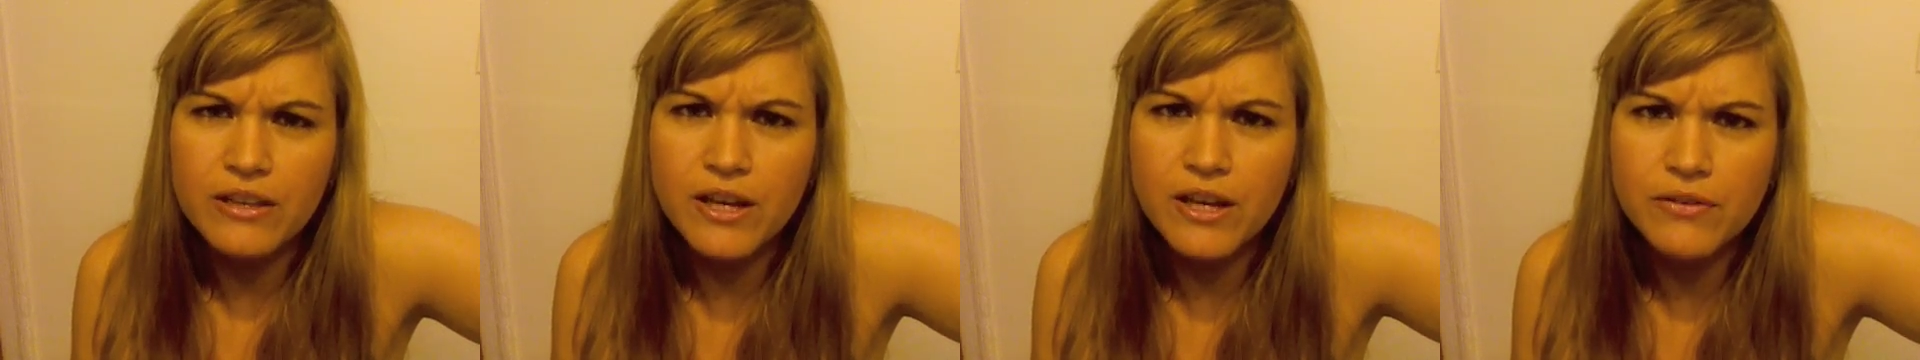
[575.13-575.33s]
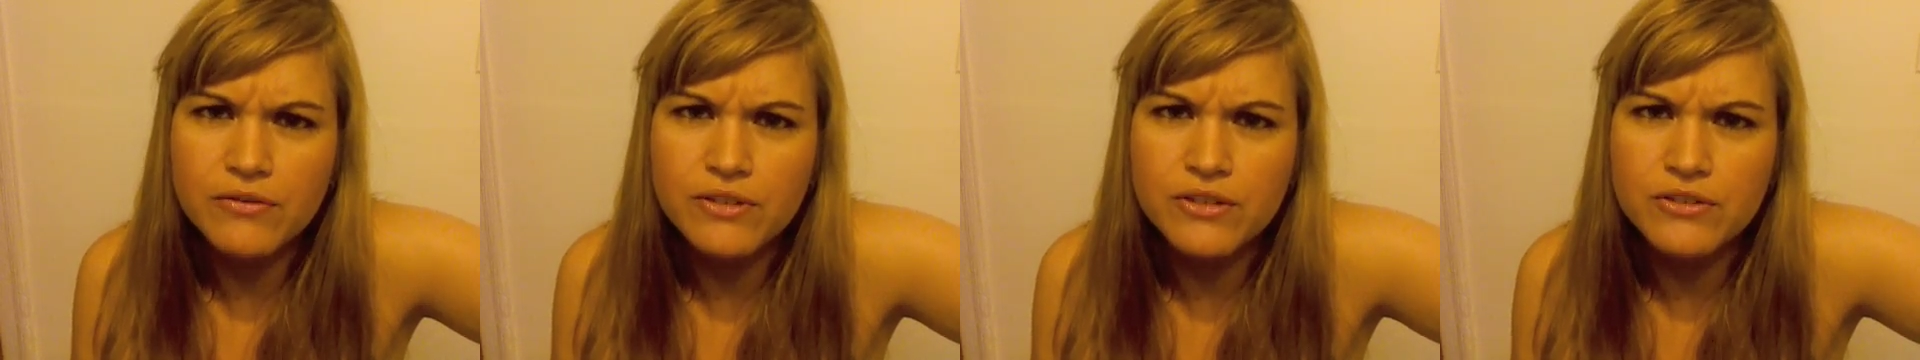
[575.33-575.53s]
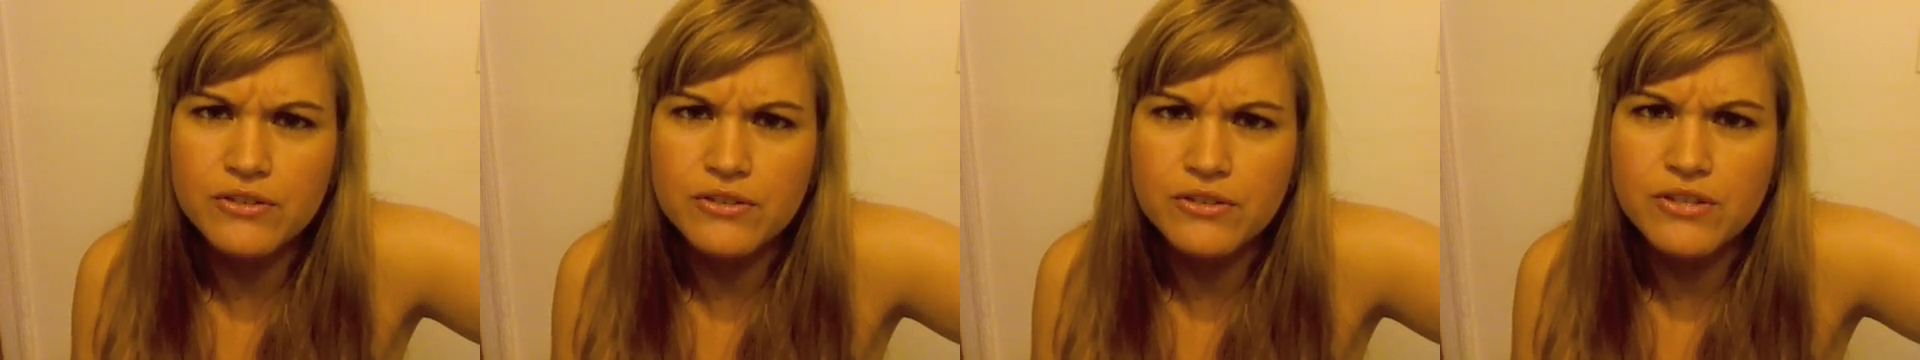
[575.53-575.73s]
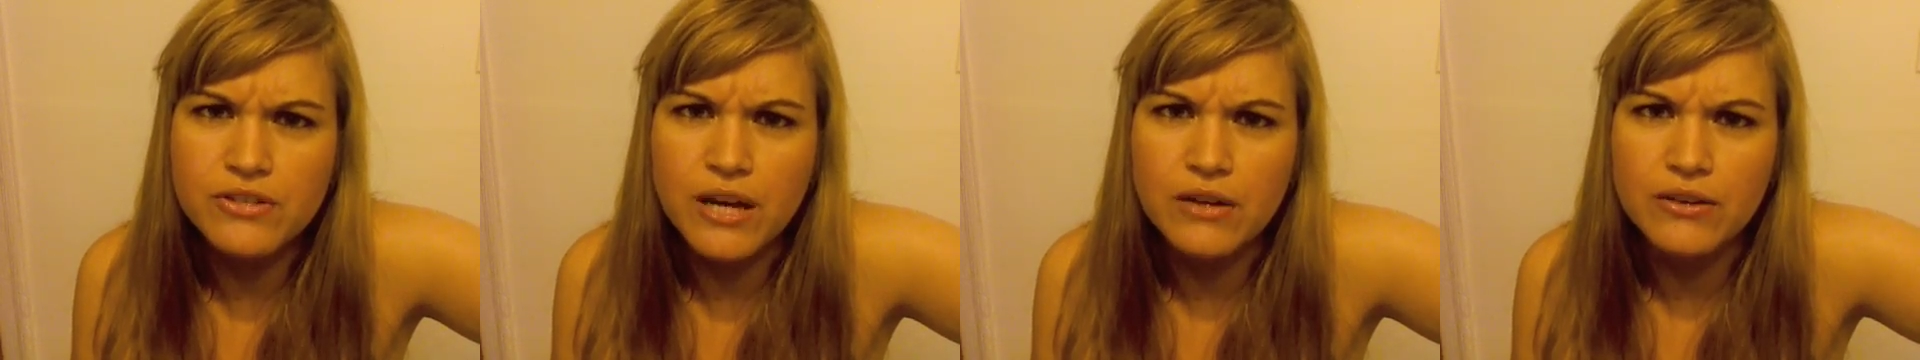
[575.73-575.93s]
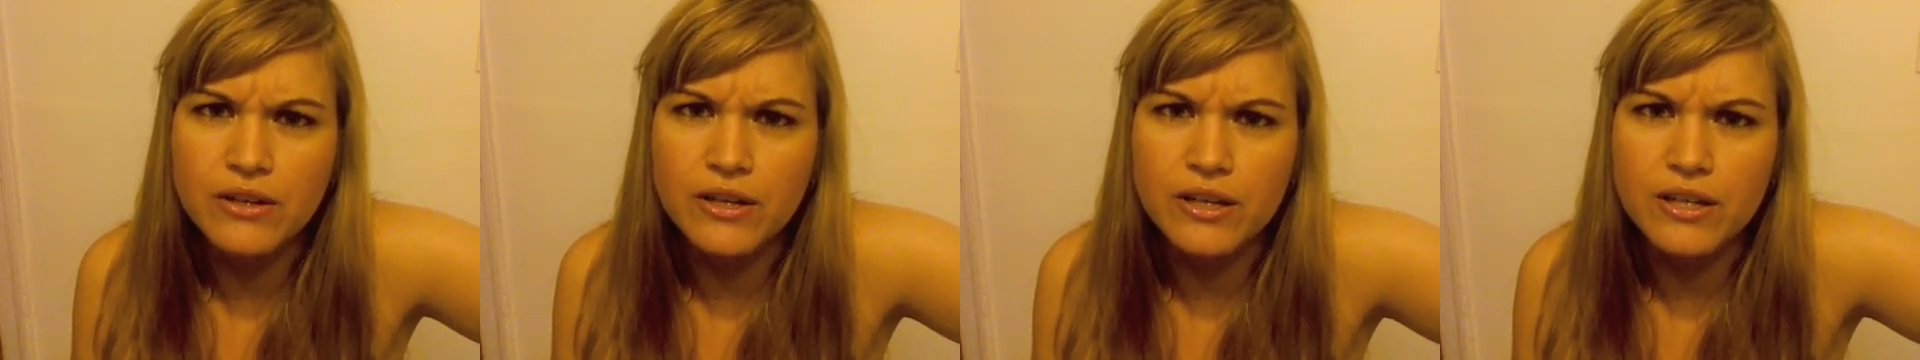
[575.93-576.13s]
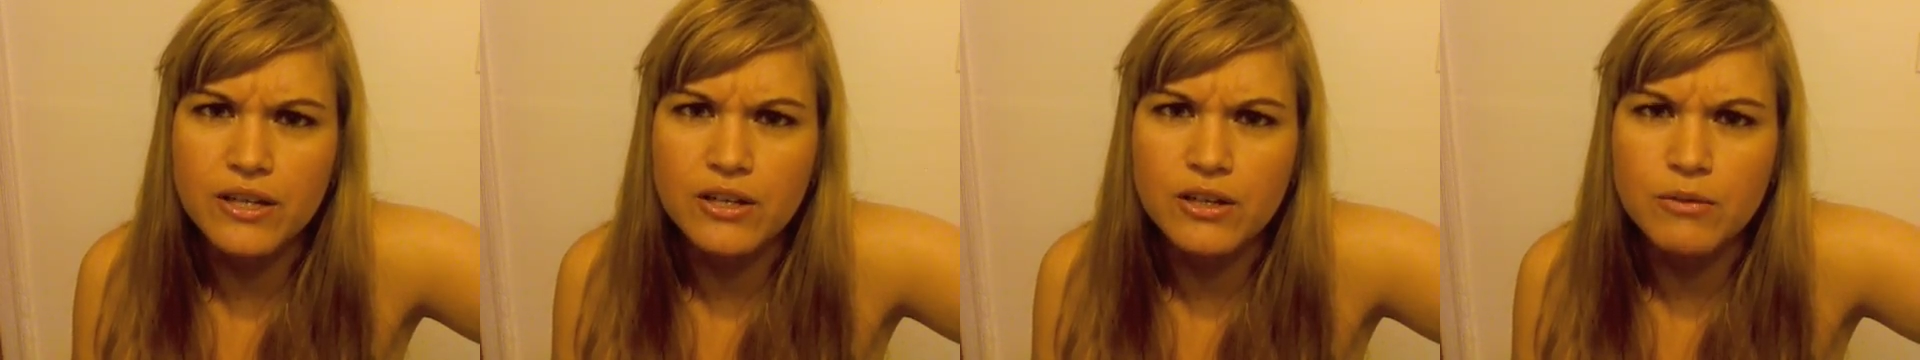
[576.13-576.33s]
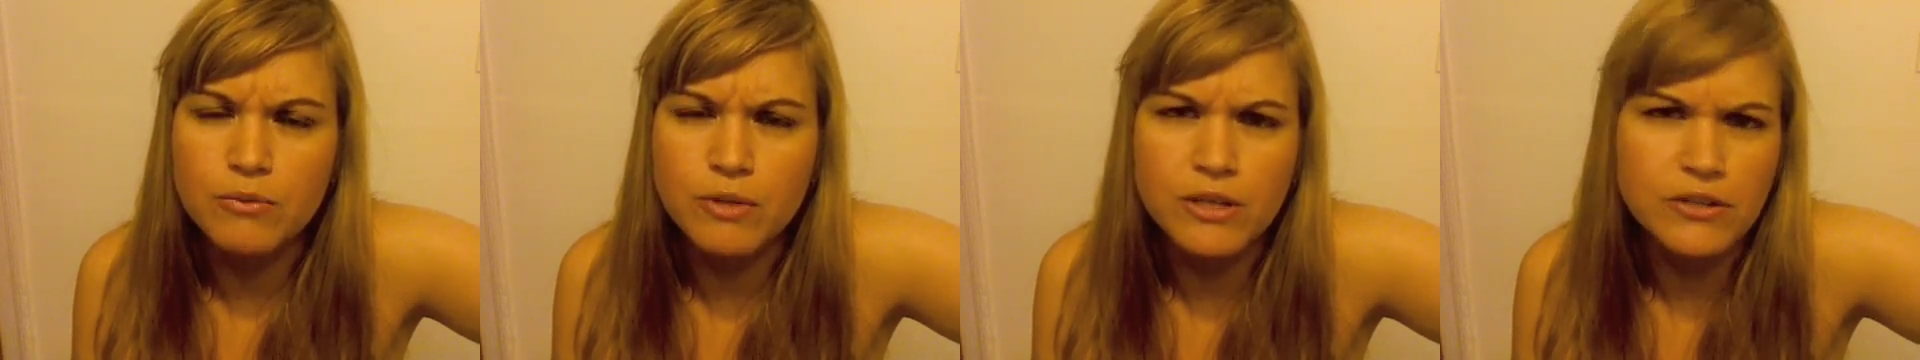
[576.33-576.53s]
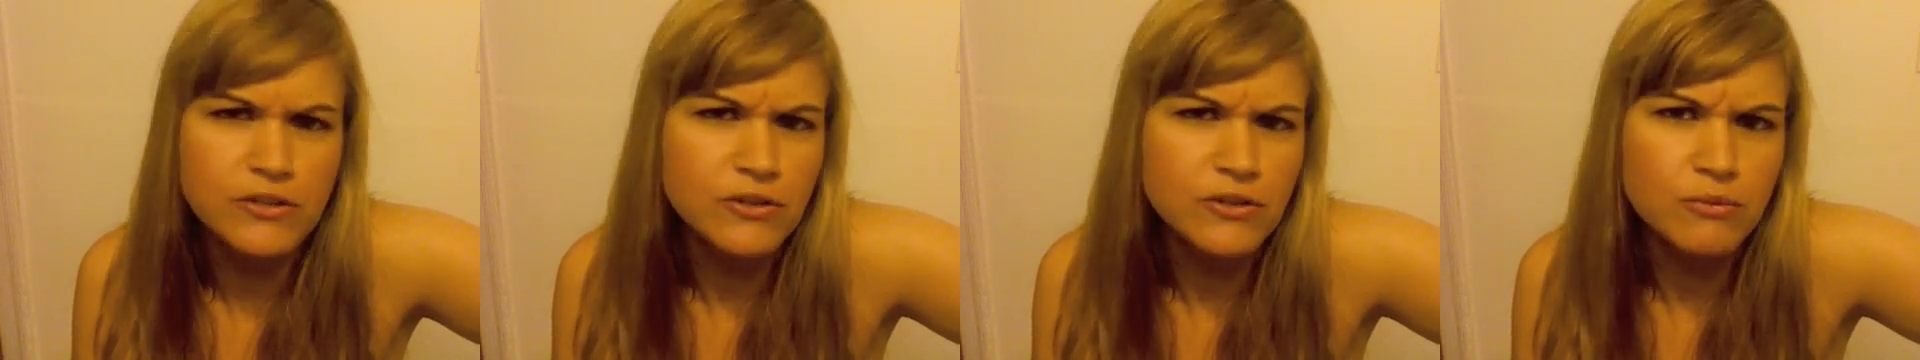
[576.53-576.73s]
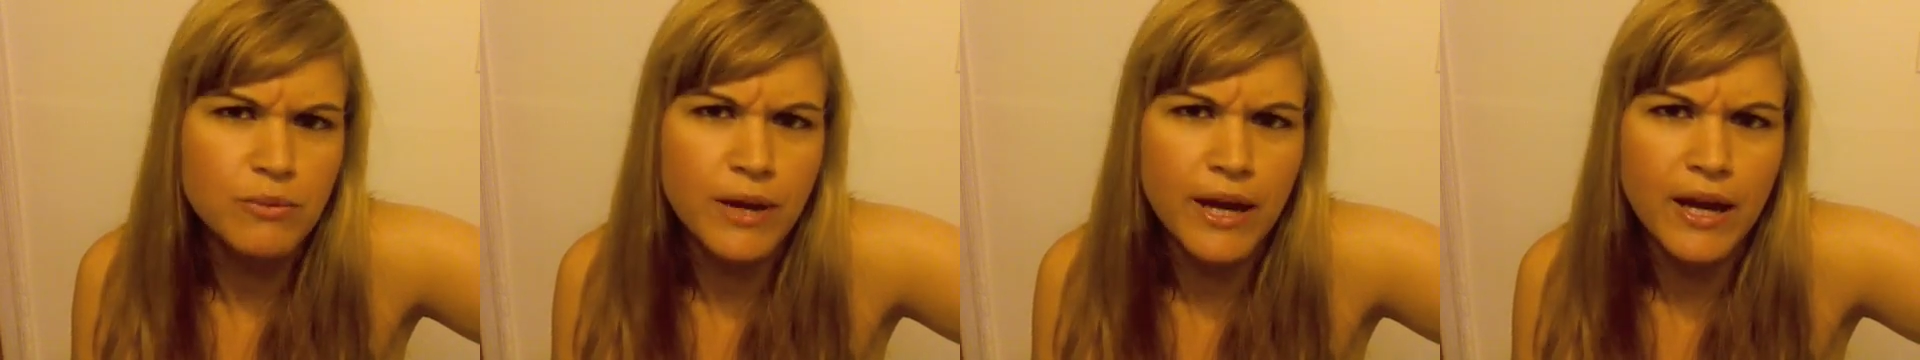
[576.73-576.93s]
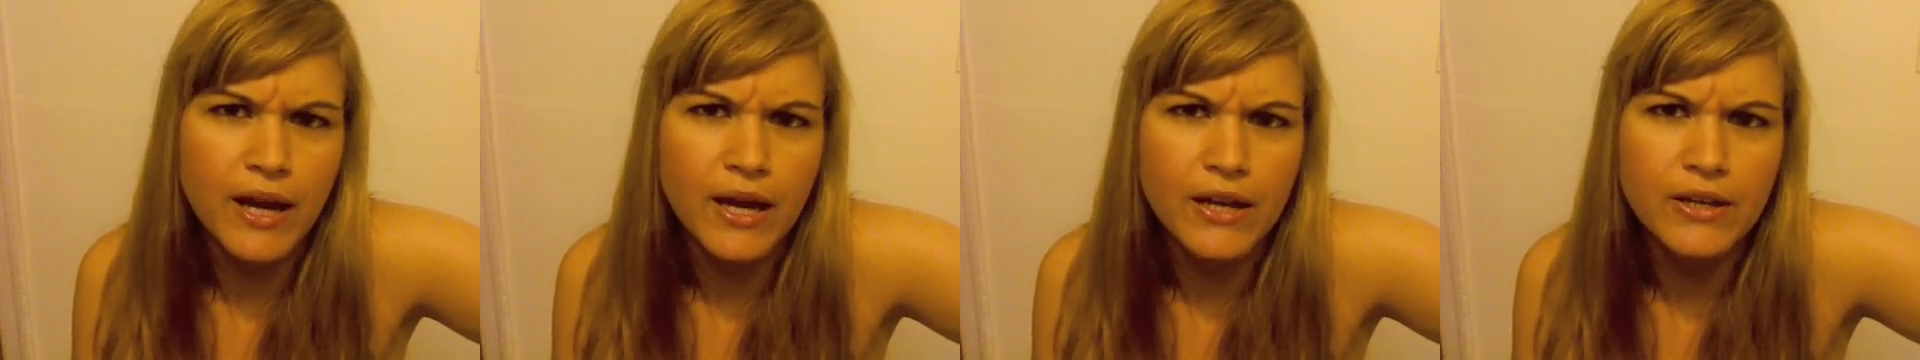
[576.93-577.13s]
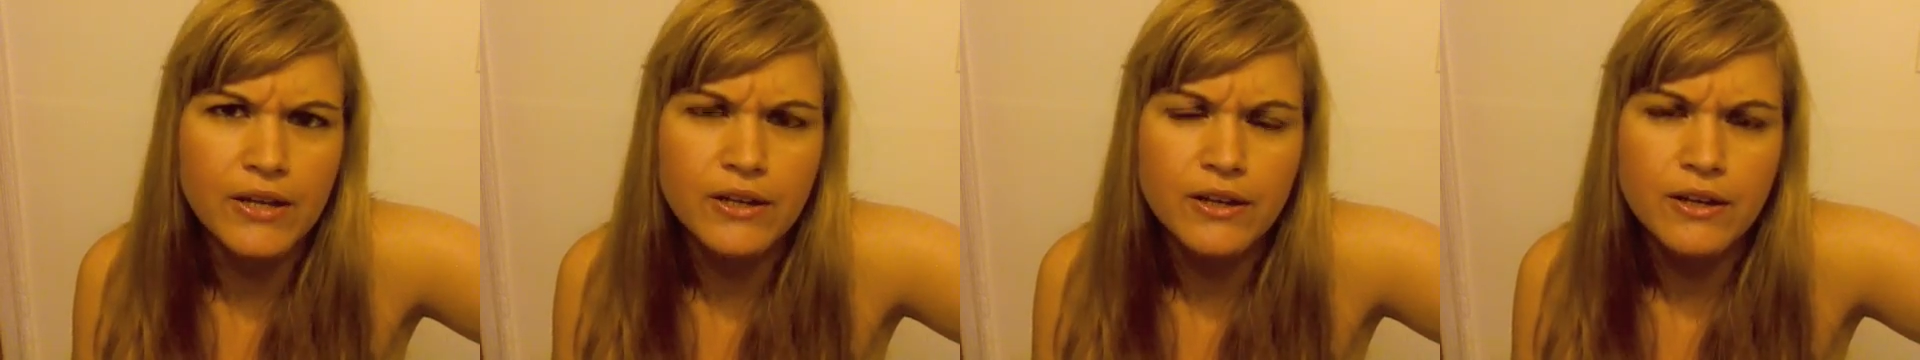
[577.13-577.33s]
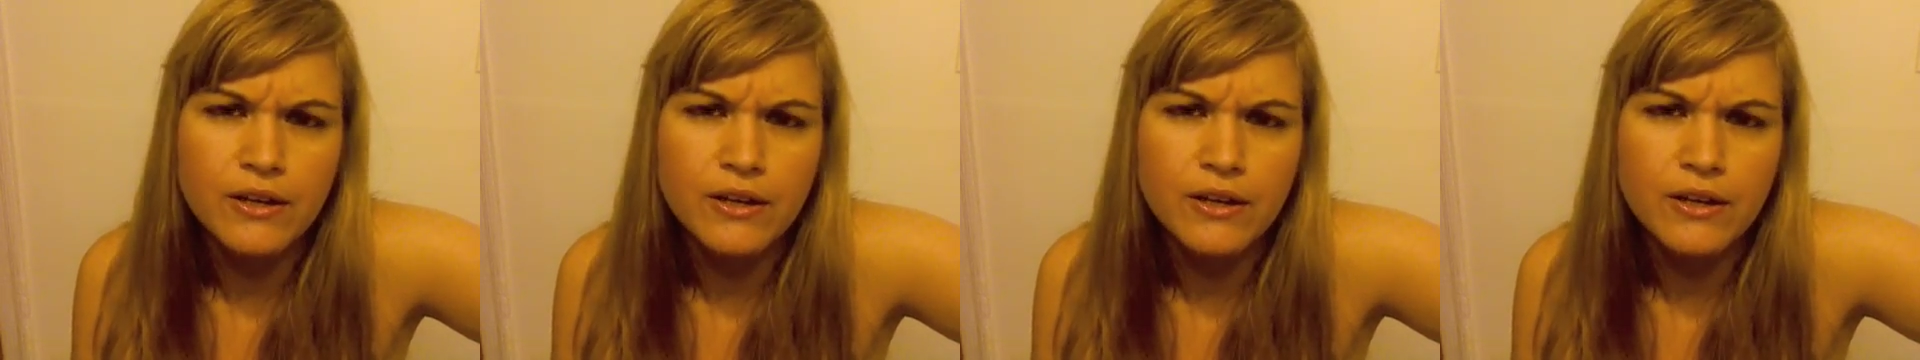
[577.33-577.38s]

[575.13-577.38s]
life doesn't sound like it could be too bad.